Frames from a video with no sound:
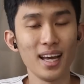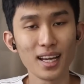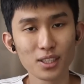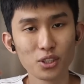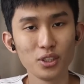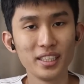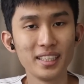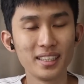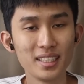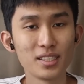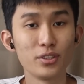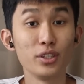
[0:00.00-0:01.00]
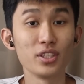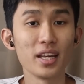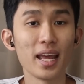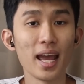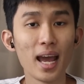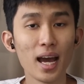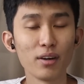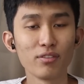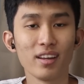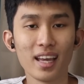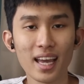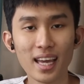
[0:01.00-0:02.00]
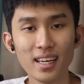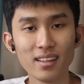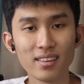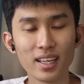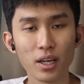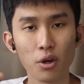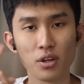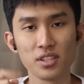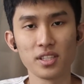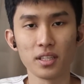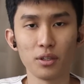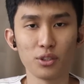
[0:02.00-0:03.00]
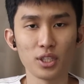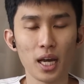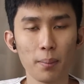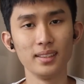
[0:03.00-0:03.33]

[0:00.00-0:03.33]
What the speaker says: Actually, this doesn't have anything on a single tap.